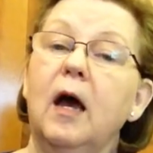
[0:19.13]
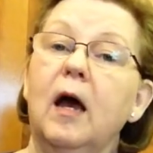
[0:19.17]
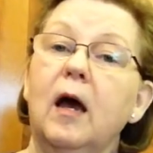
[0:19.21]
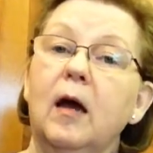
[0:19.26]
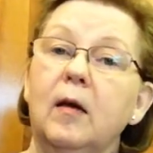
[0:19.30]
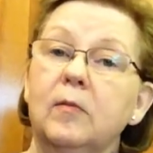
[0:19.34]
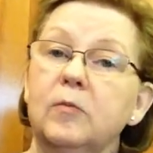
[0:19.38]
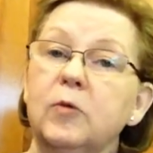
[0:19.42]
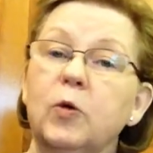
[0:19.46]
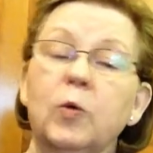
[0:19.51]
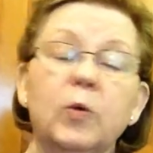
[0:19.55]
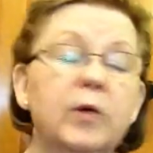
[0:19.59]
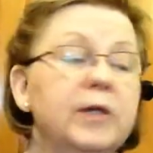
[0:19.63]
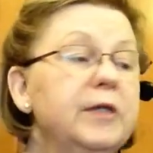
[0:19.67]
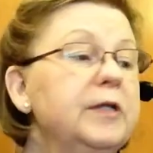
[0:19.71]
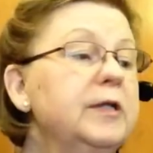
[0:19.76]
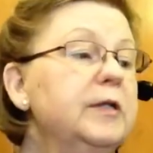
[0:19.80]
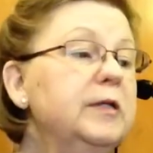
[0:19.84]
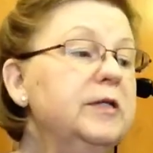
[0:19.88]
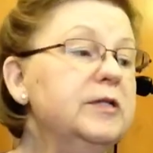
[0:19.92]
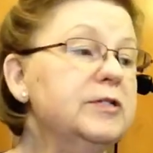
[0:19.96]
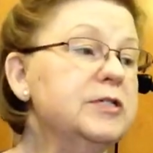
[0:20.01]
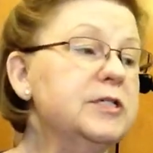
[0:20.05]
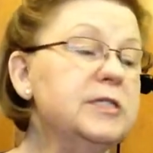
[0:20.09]
I'm going
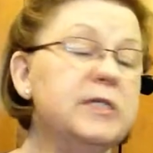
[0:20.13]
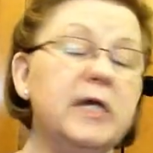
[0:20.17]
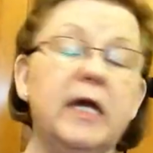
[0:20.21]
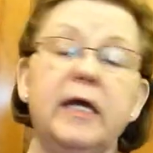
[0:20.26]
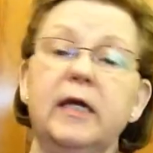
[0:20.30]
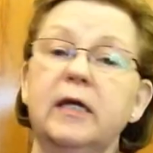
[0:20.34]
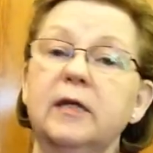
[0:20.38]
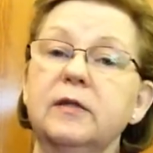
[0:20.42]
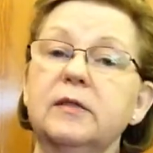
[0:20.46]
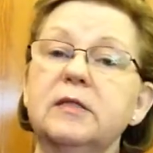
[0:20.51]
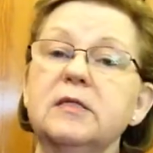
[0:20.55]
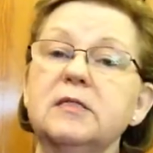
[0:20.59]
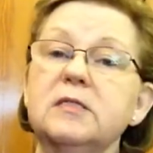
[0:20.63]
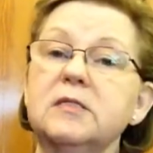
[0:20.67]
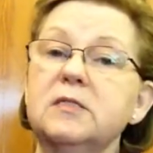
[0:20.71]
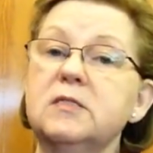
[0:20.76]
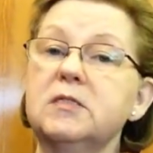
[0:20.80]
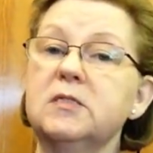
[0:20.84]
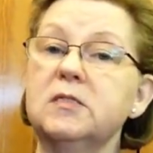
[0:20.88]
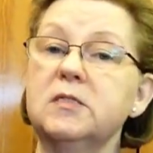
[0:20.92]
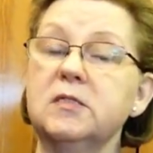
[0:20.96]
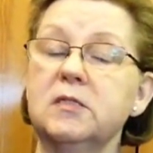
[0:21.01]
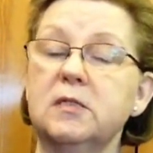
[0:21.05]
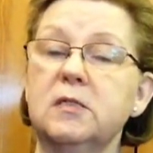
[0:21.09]
to just take it
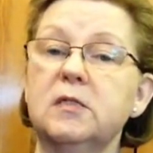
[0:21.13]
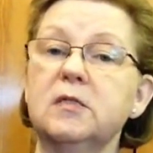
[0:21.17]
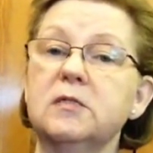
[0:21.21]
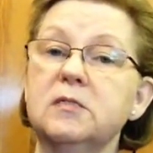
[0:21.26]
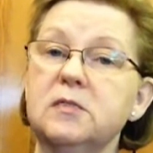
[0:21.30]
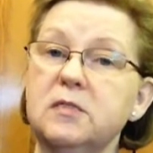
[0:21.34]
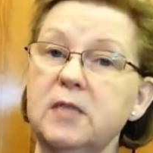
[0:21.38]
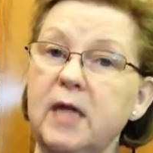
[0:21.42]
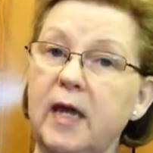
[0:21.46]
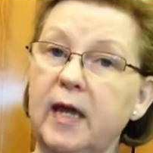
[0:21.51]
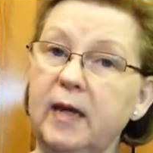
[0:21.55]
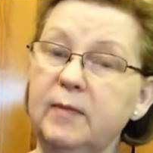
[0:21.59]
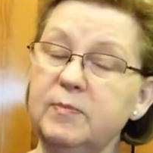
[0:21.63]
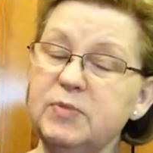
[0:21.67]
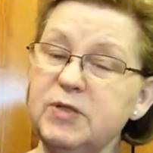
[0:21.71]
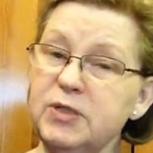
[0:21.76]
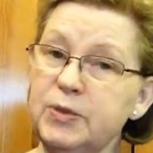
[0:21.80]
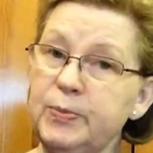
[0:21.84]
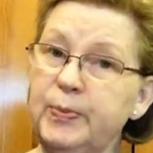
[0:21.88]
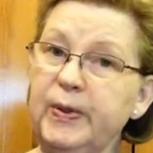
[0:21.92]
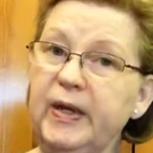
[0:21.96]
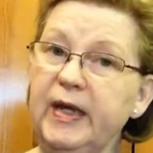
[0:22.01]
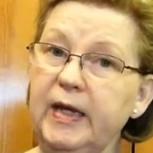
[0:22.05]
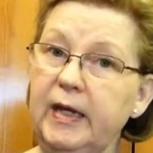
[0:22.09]
the same
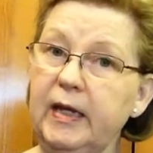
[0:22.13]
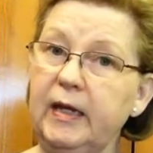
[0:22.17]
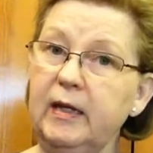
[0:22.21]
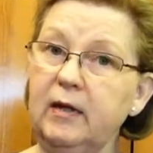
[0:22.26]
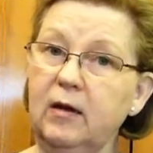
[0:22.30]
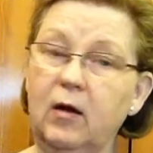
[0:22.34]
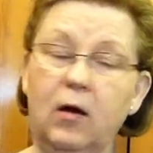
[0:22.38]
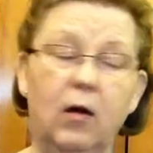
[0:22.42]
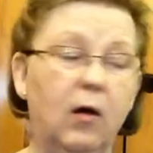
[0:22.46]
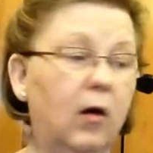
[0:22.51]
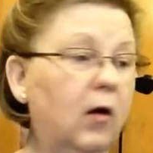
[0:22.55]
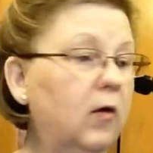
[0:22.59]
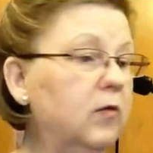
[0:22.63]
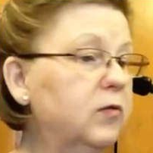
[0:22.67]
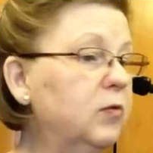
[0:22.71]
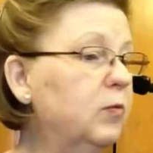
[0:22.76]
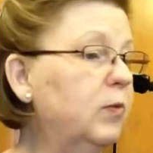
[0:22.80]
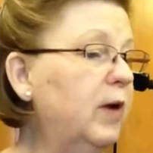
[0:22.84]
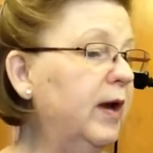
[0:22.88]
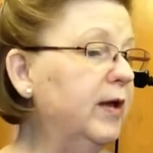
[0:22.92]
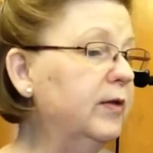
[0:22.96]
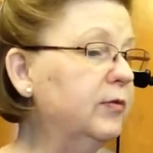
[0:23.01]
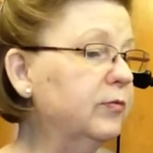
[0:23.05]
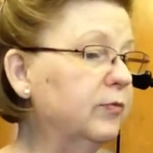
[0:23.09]
speed all the
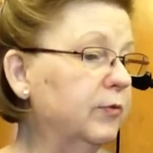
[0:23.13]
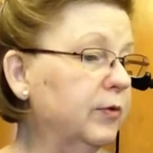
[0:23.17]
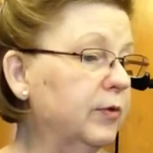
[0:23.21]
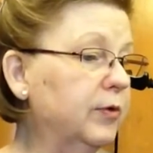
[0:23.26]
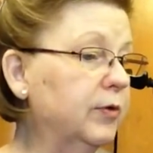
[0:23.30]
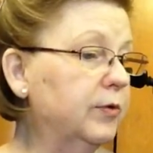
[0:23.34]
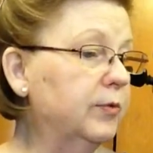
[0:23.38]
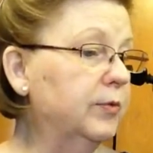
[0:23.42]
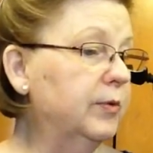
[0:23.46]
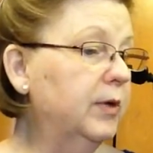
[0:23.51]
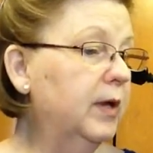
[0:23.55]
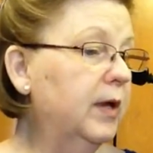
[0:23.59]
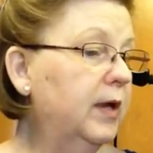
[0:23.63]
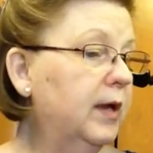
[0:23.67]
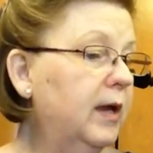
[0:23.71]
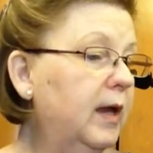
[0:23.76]
way through